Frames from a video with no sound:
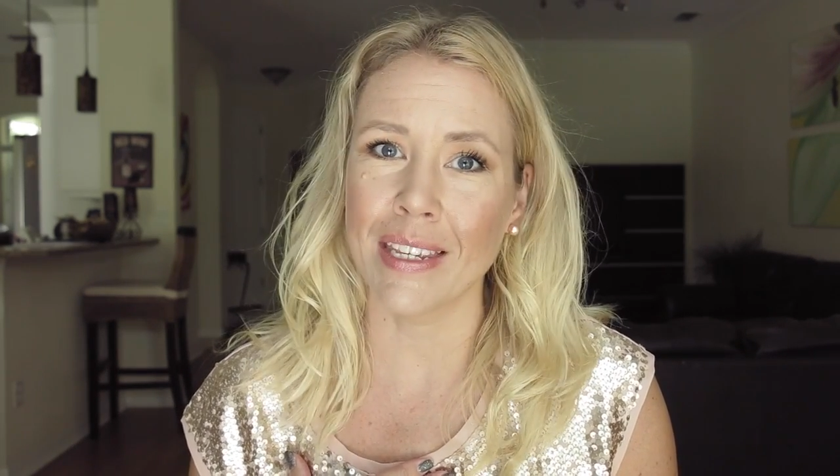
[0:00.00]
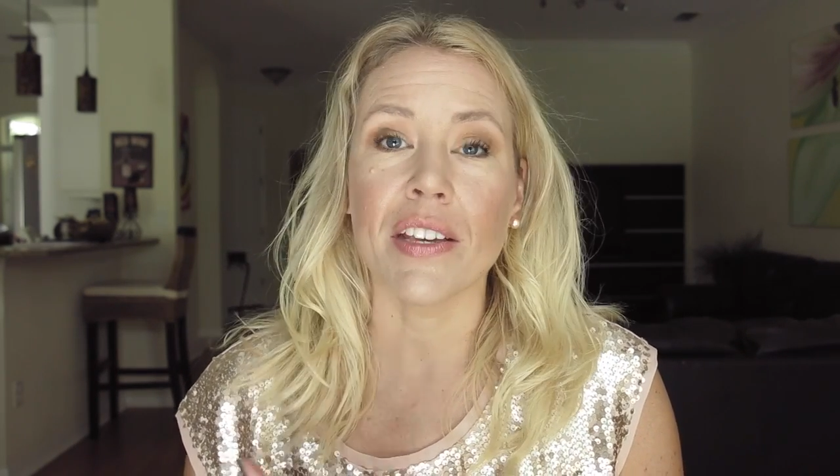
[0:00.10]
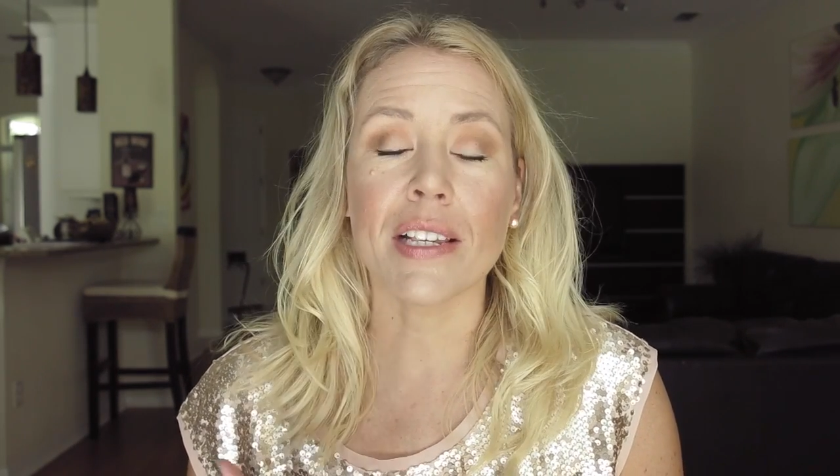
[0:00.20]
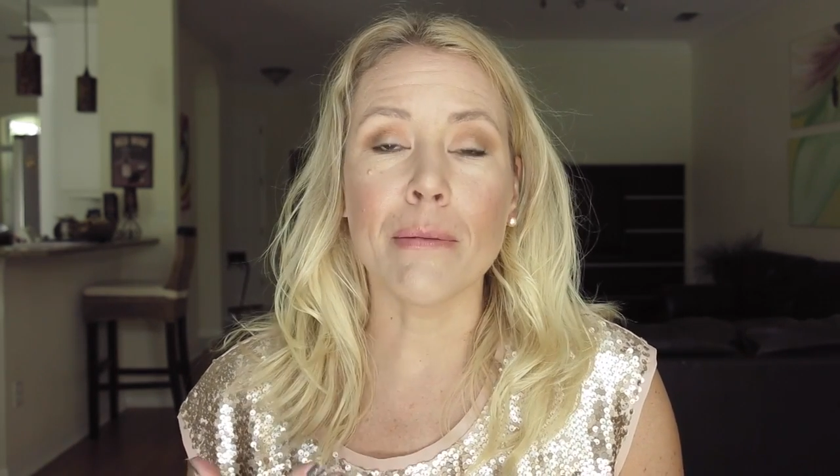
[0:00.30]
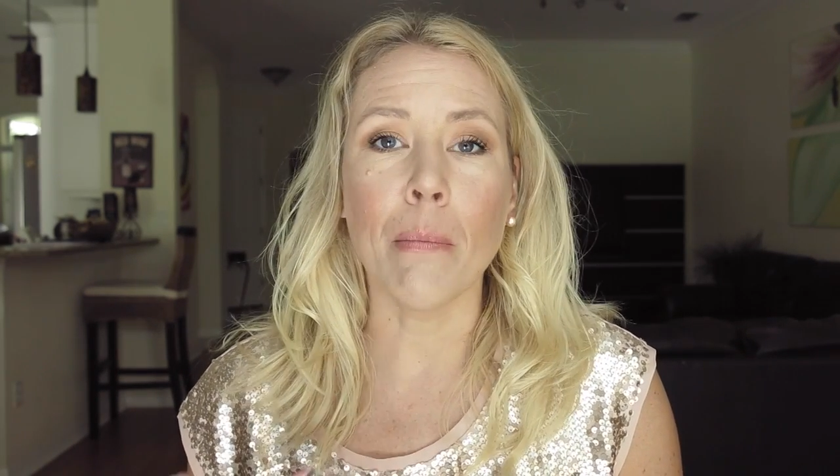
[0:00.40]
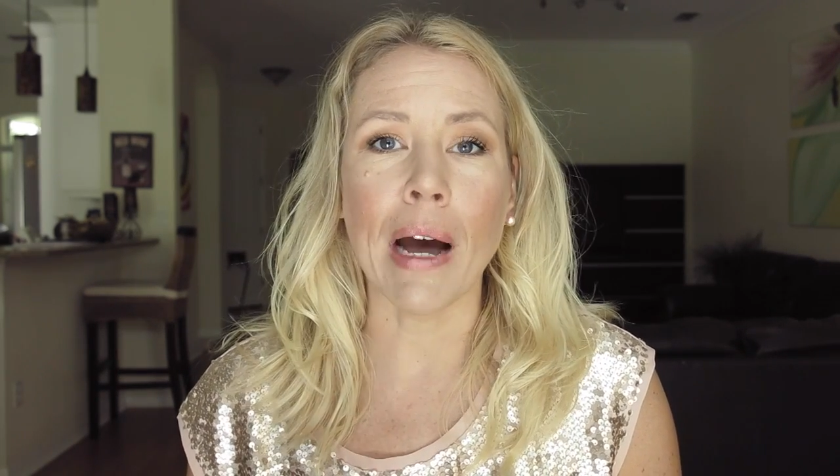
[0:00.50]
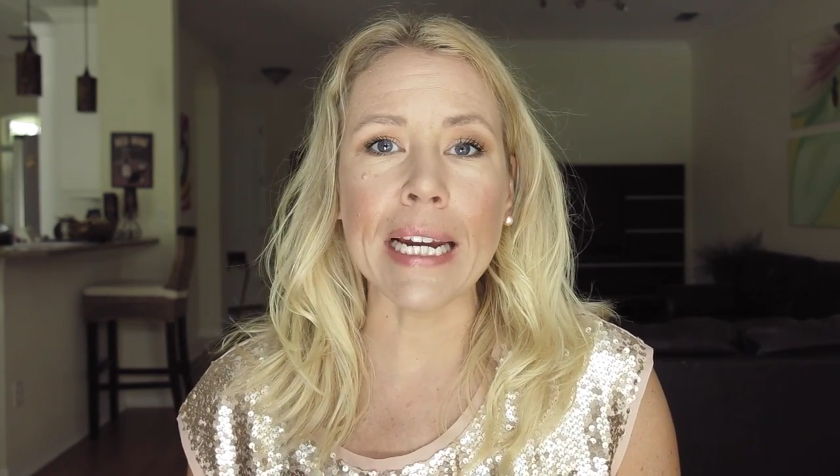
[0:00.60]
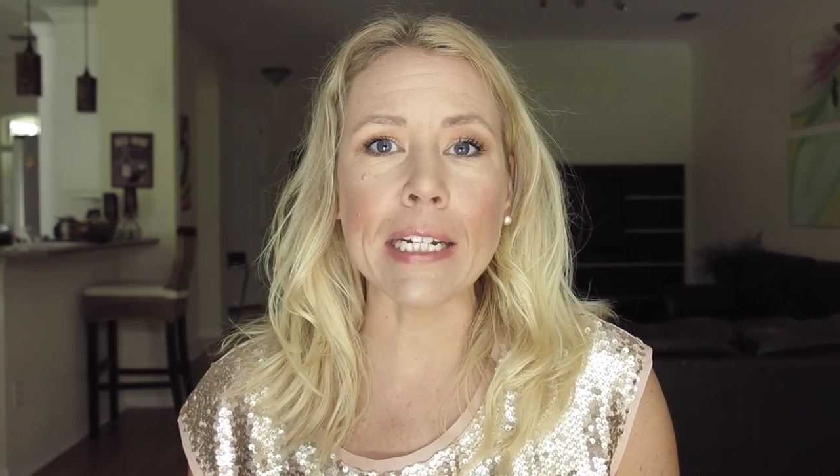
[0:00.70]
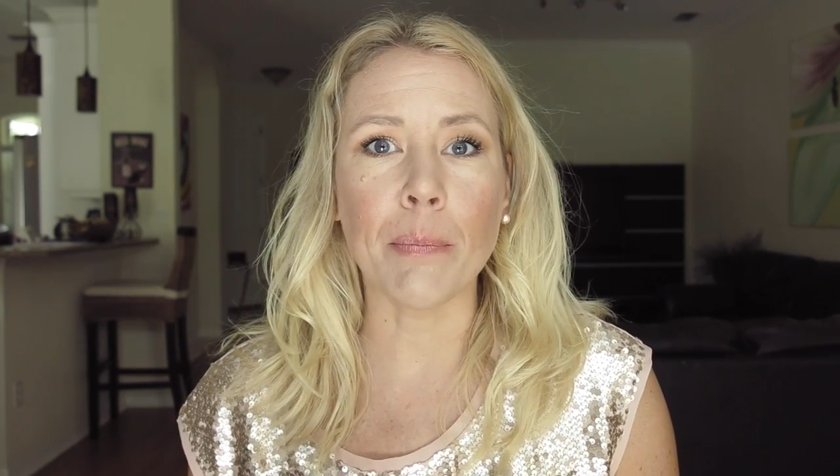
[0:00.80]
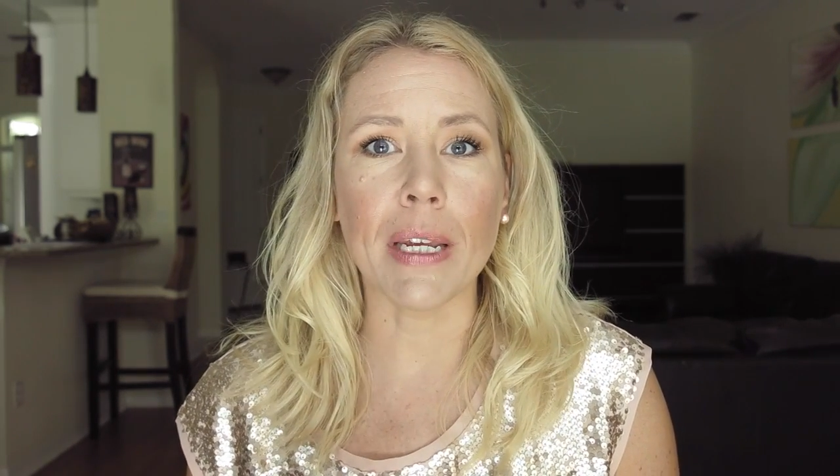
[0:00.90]
This
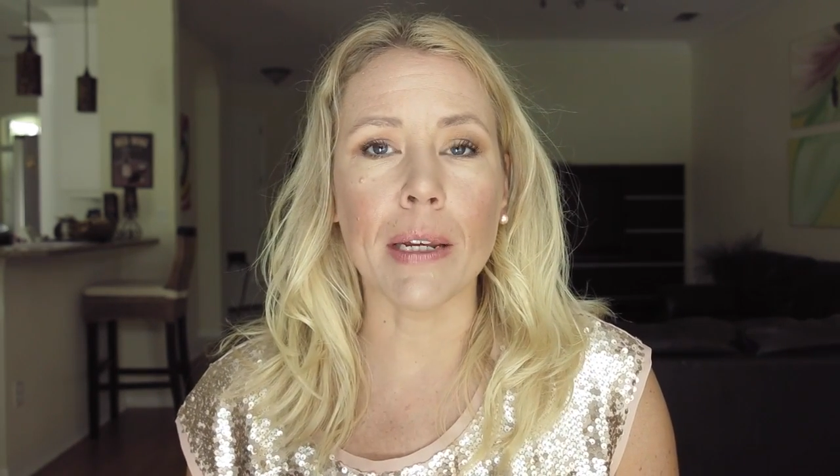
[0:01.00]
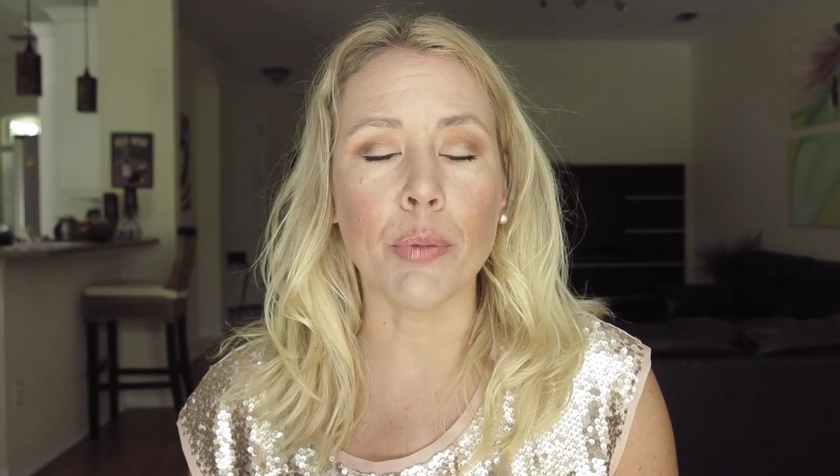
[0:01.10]
might be